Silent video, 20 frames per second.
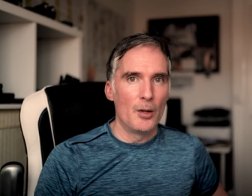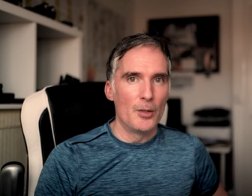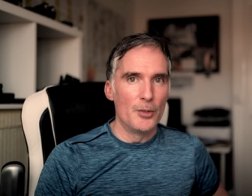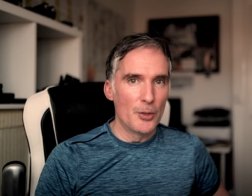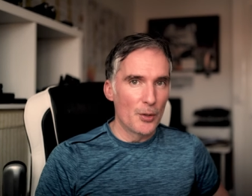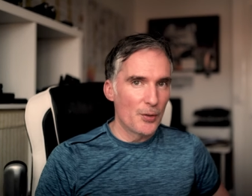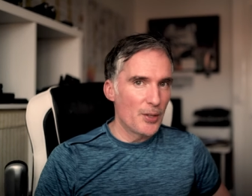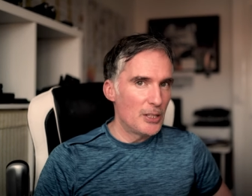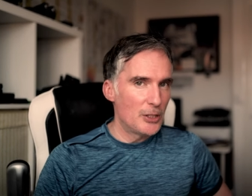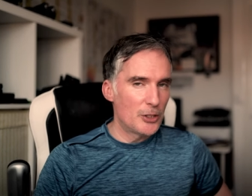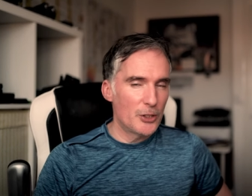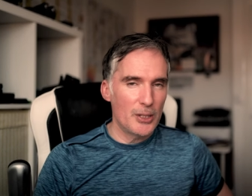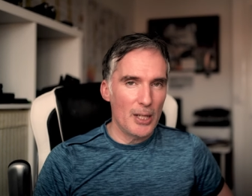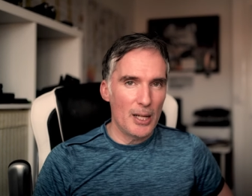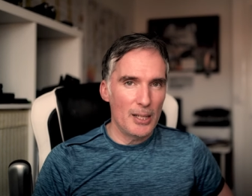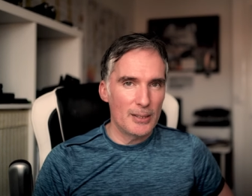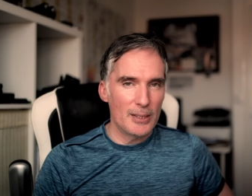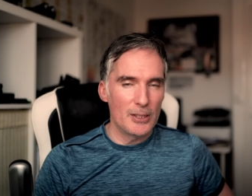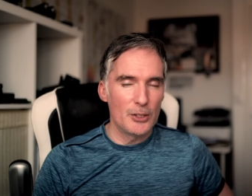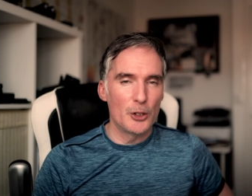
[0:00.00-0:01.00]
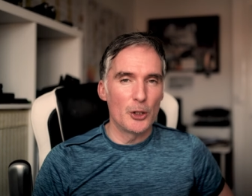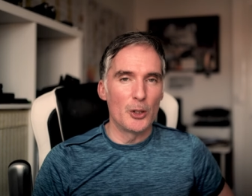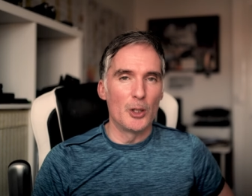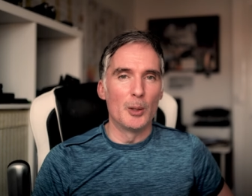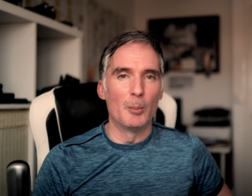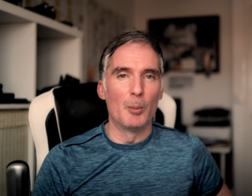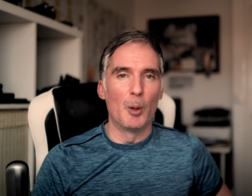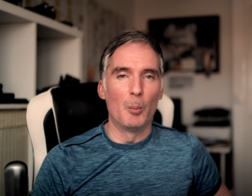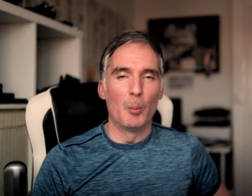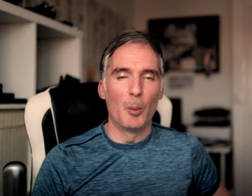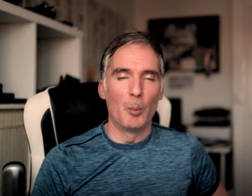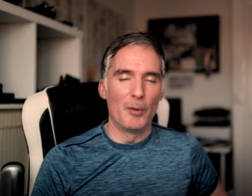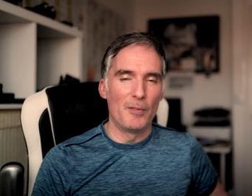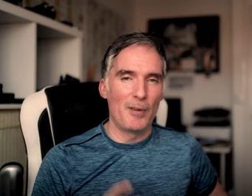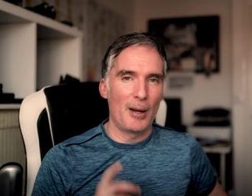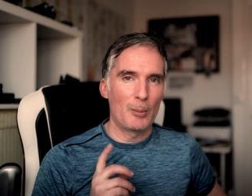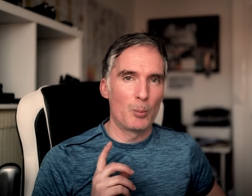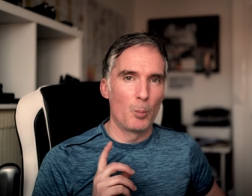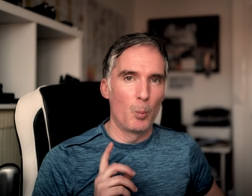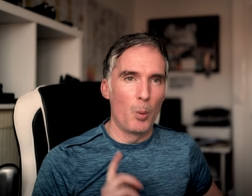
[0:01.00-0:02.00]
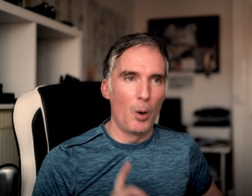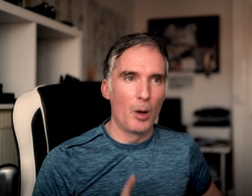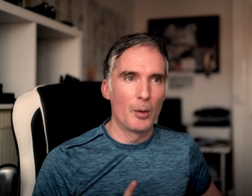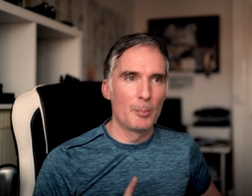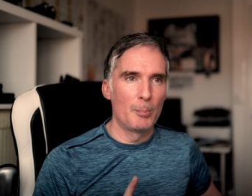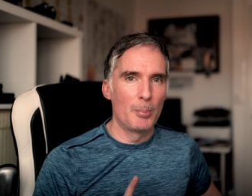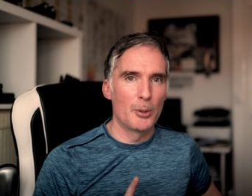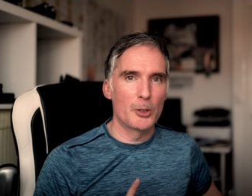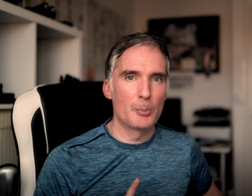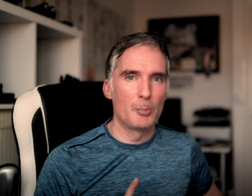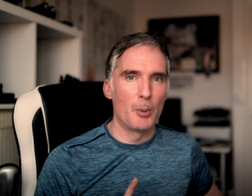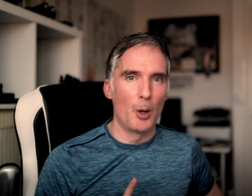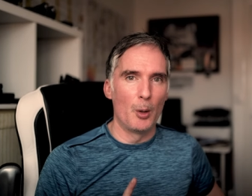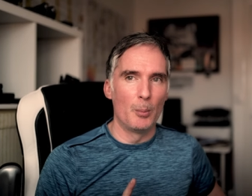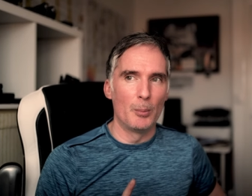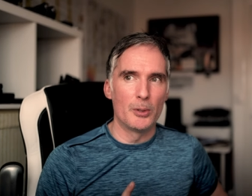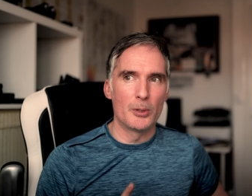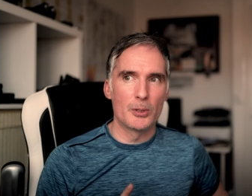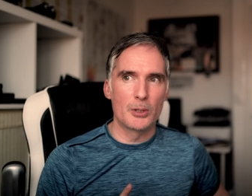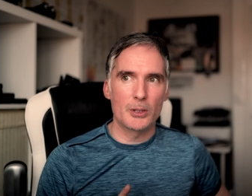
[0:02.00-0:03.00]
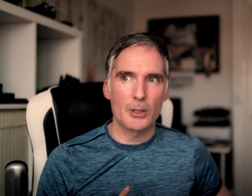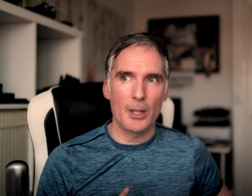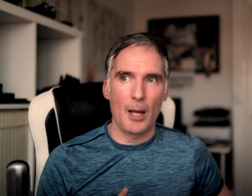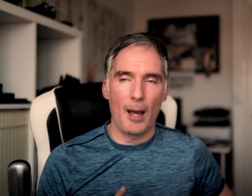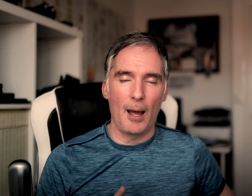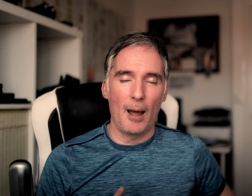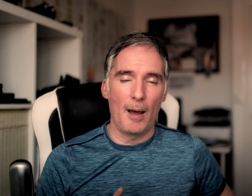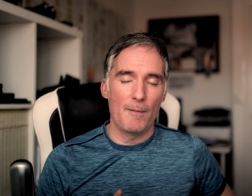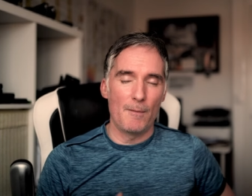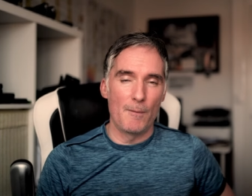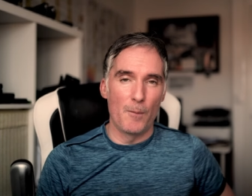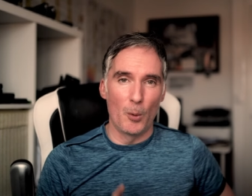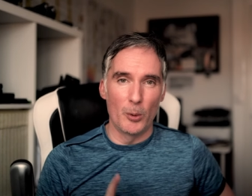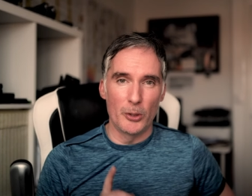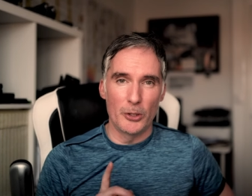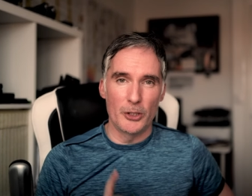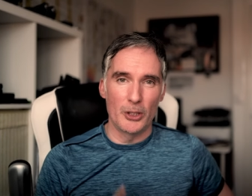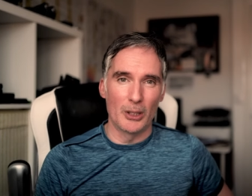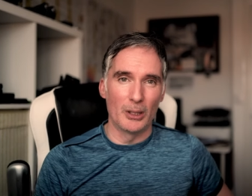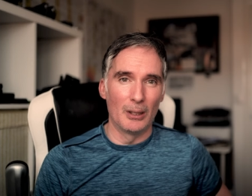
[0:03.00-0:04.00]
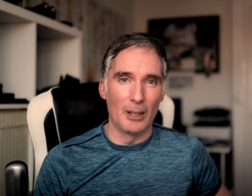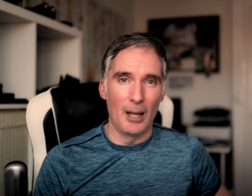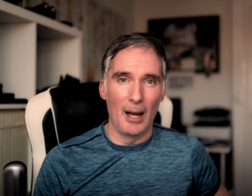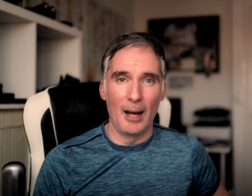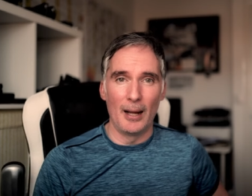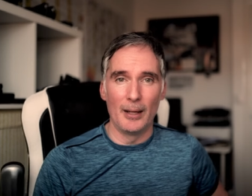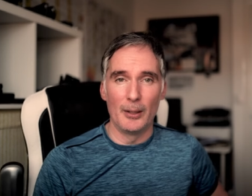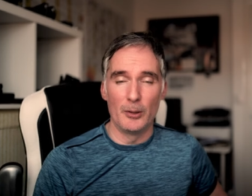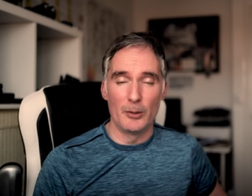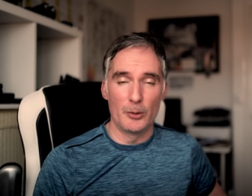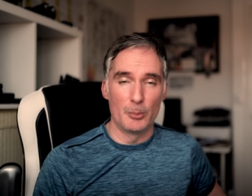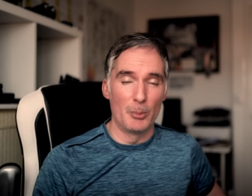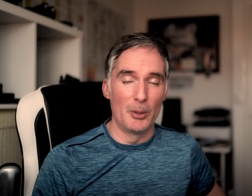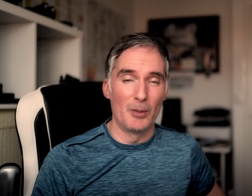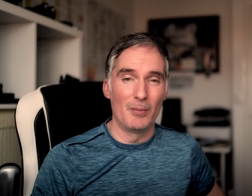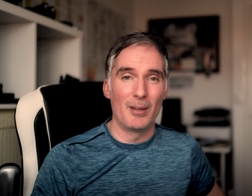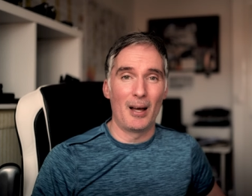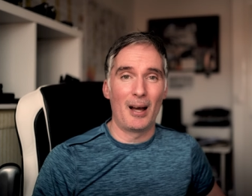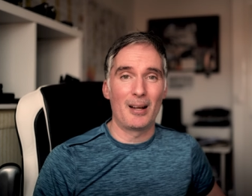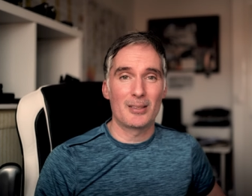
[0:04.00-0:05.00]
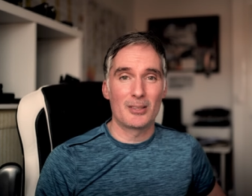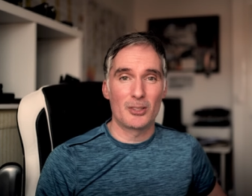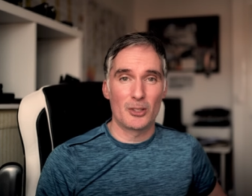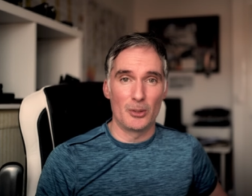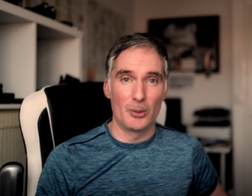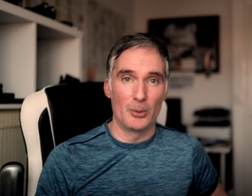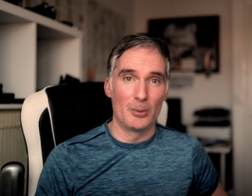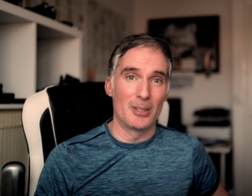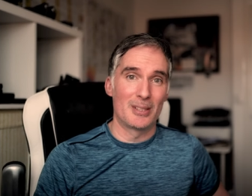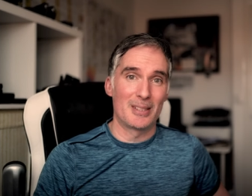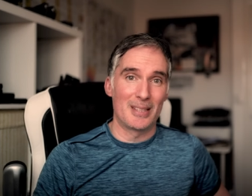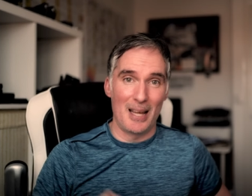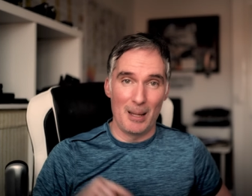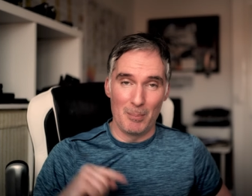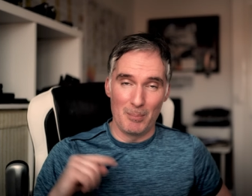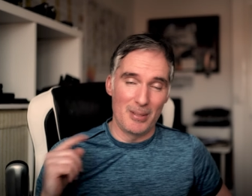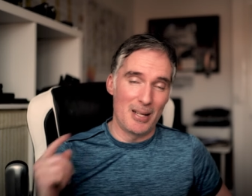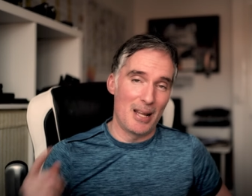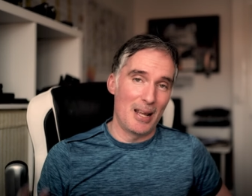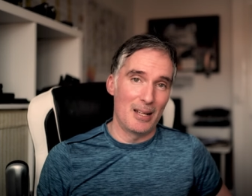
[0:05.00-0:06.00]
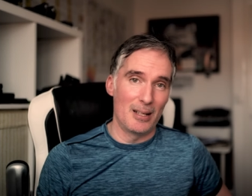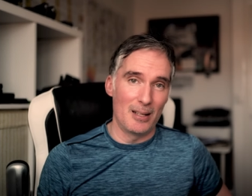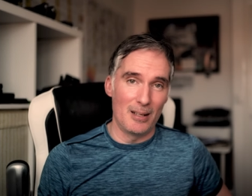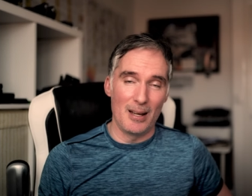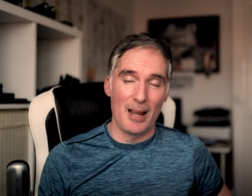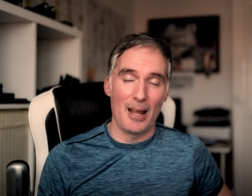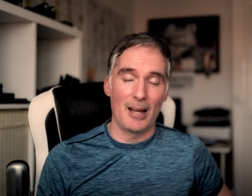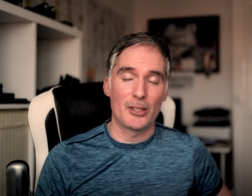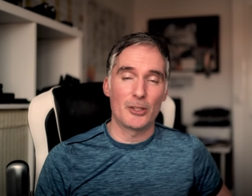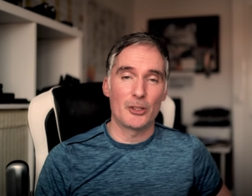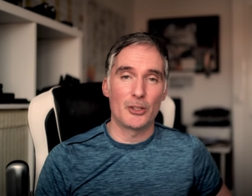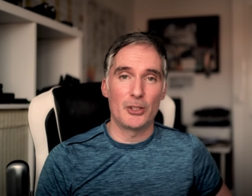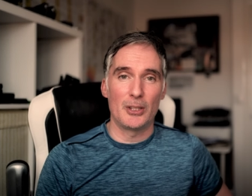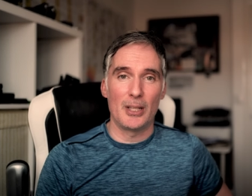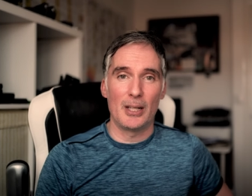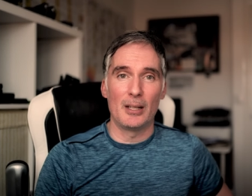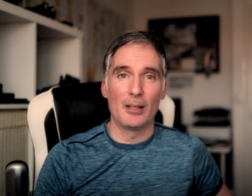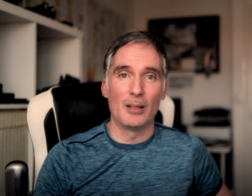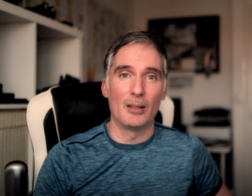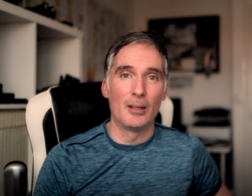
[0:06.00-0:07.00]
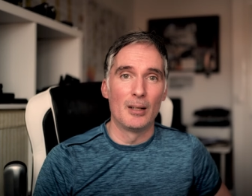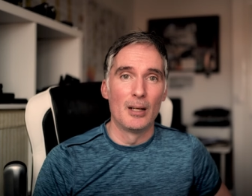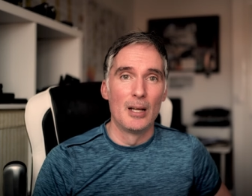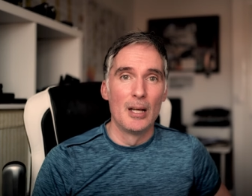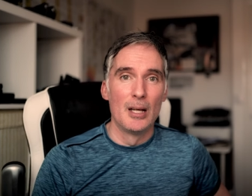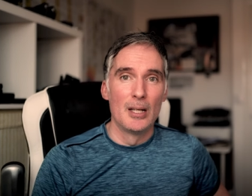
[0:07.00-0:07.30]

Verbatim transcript: Nothing's changed in June at the moment, but we've had 1 postponement for July, who's moved that to the same date next year.